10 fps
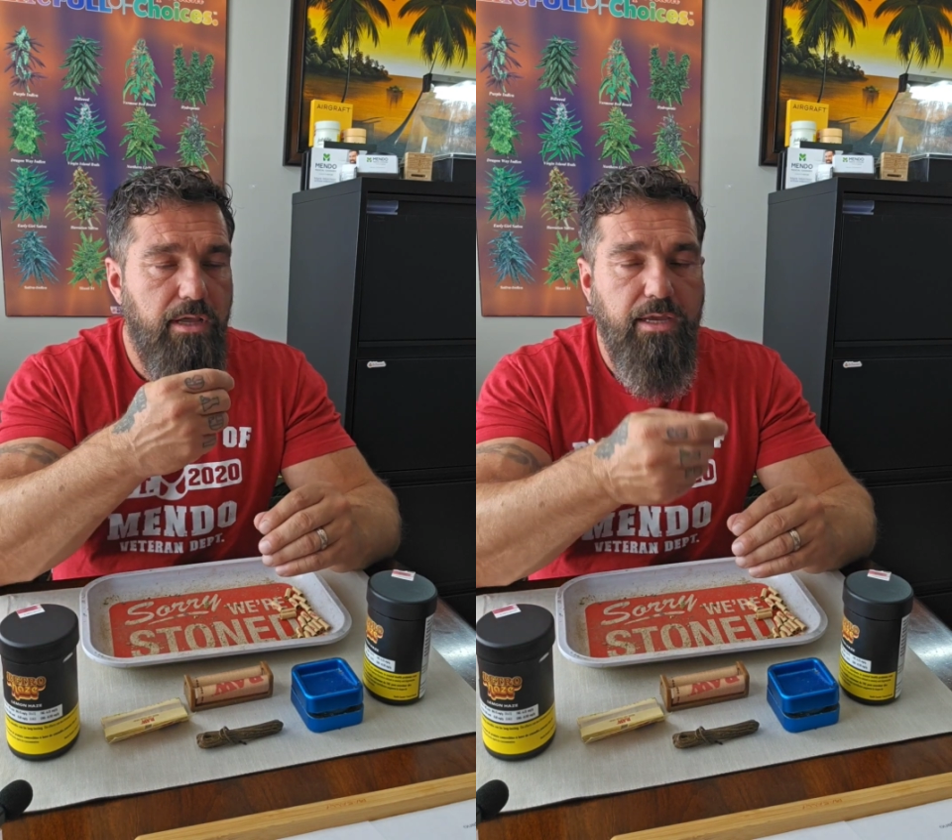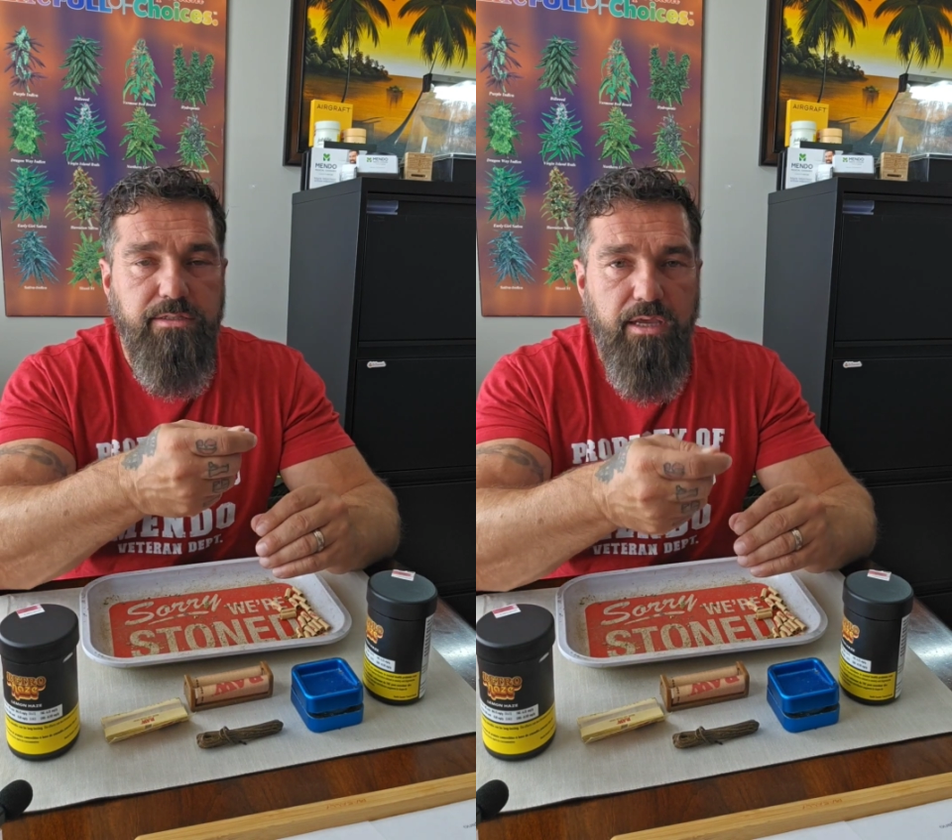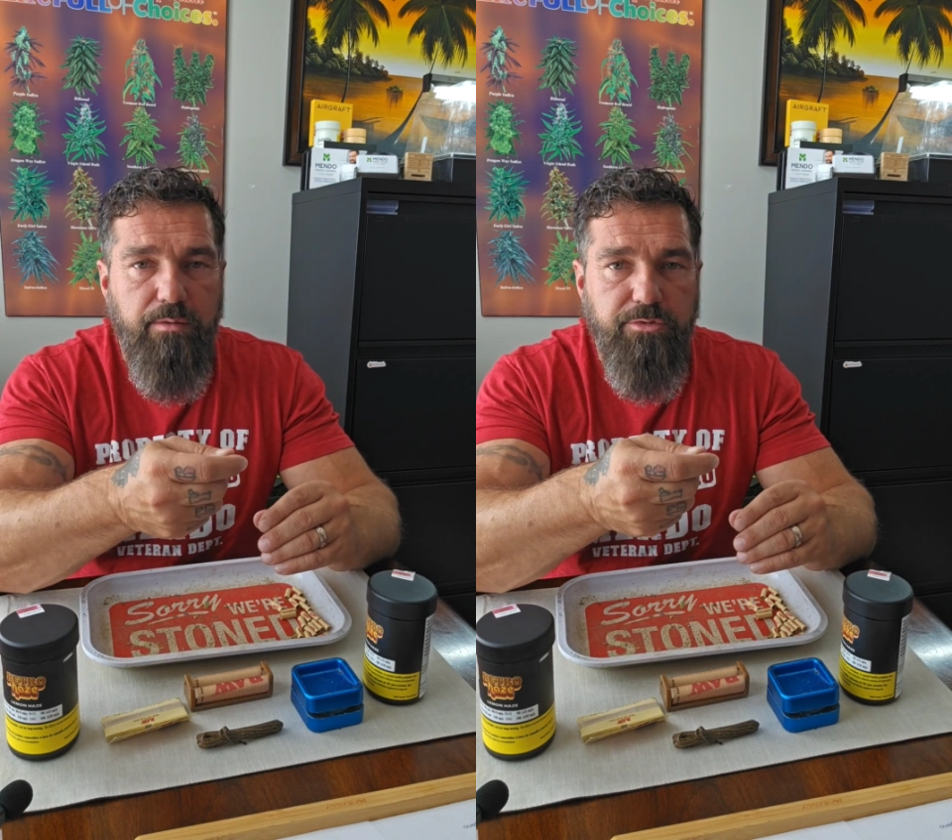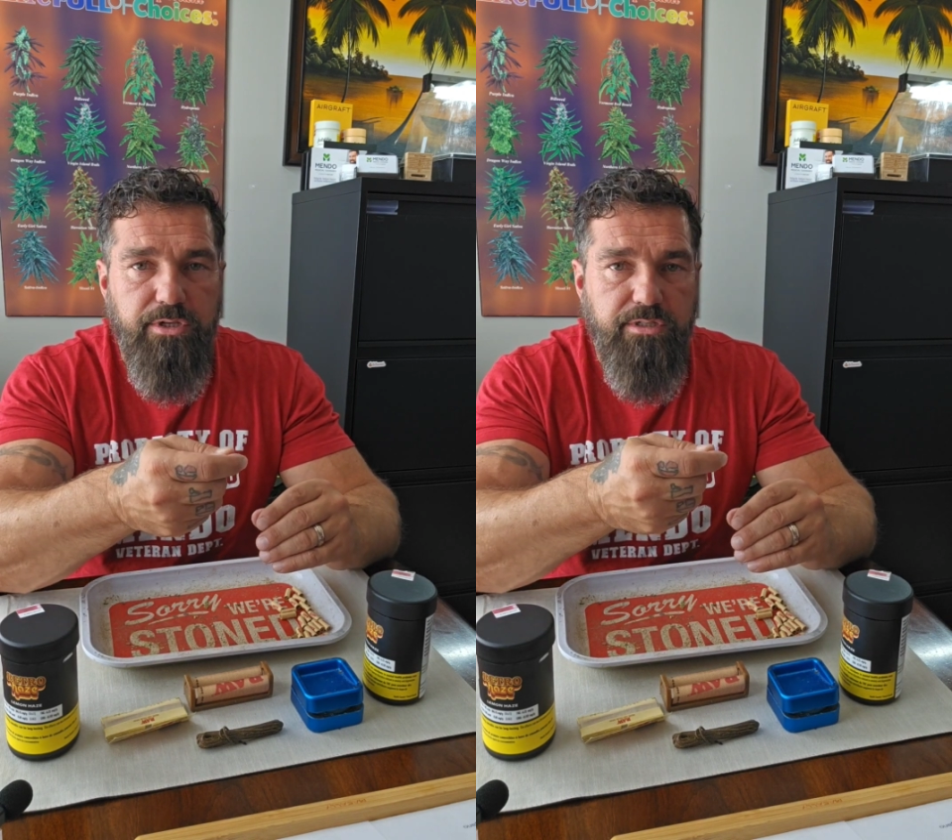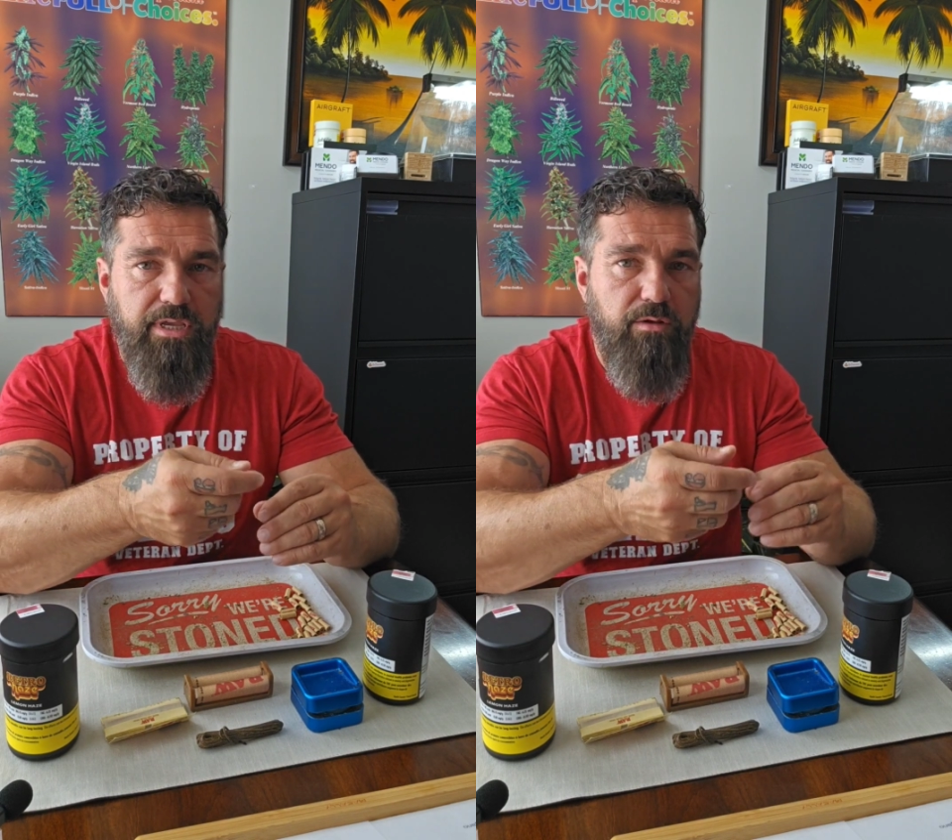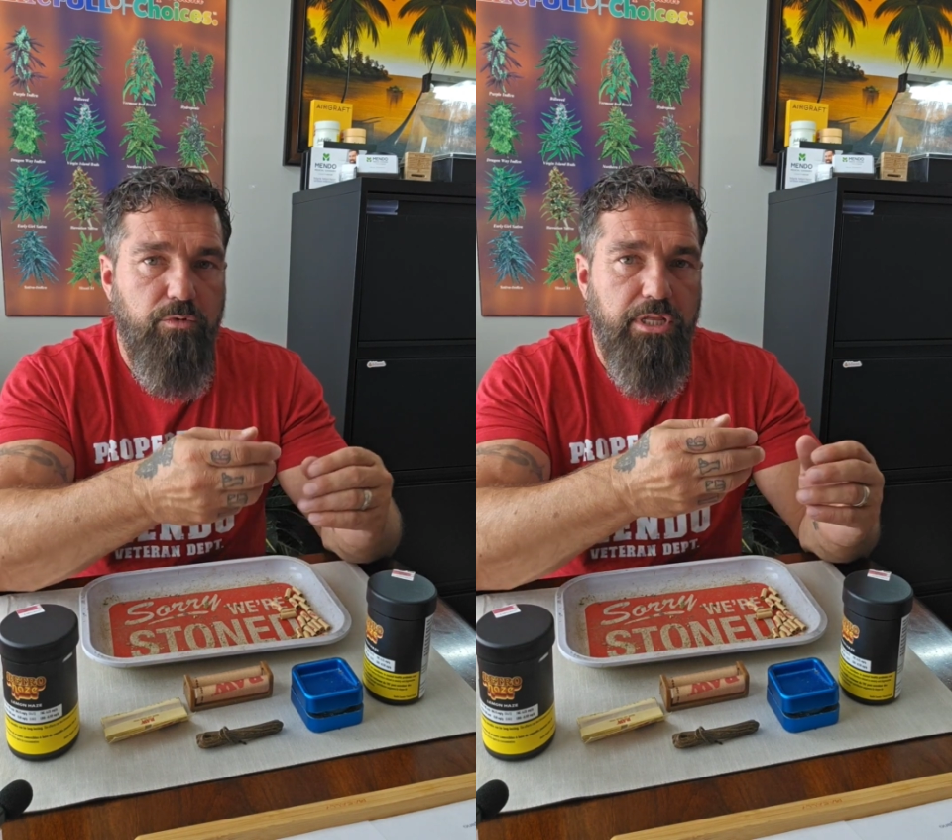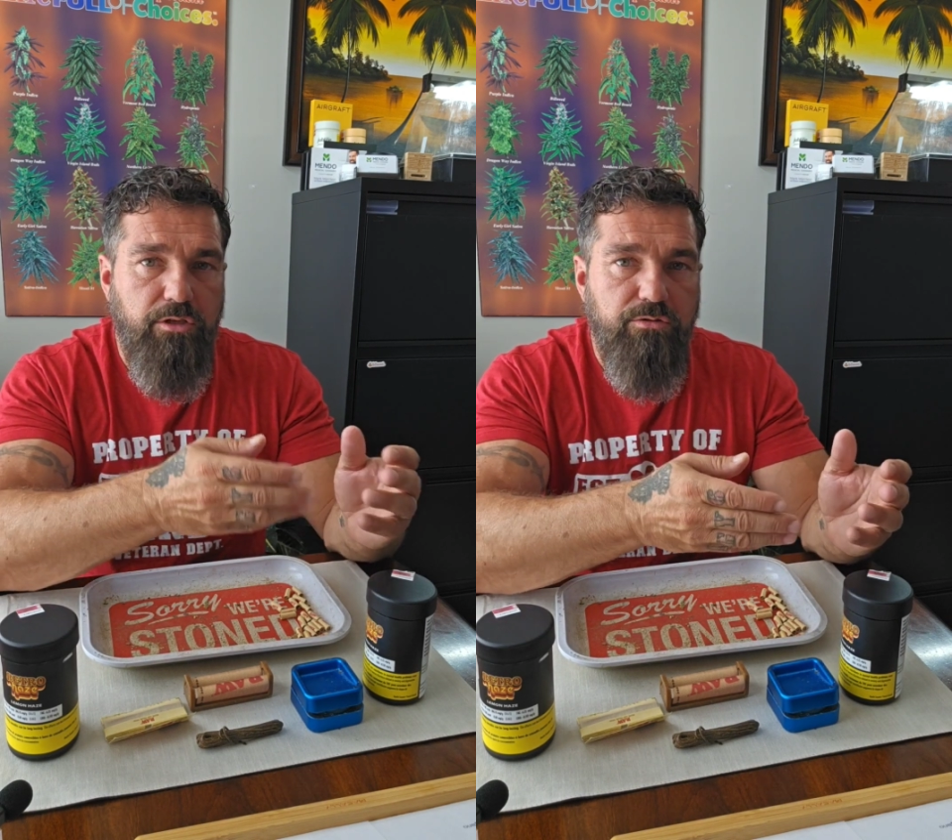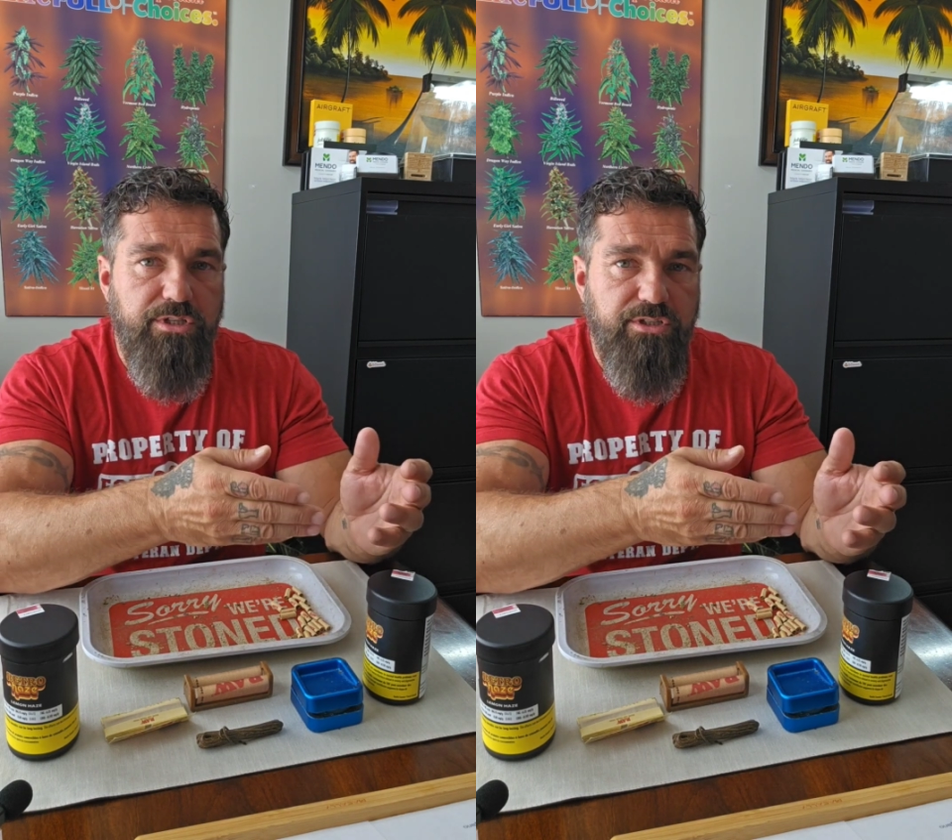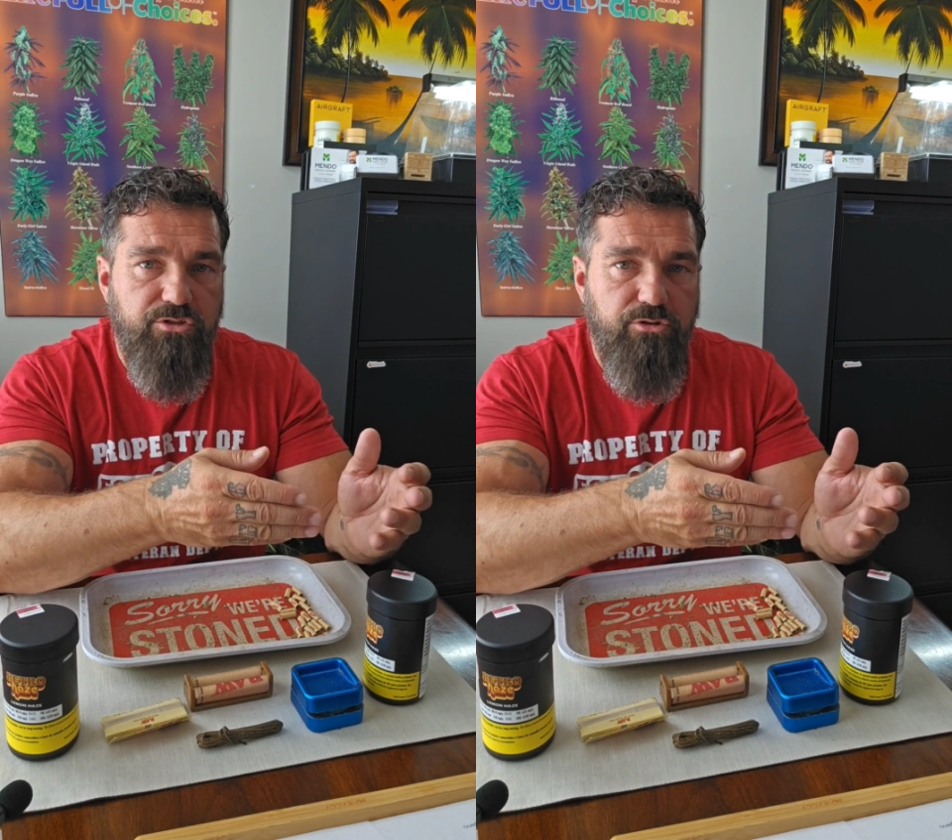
effects or names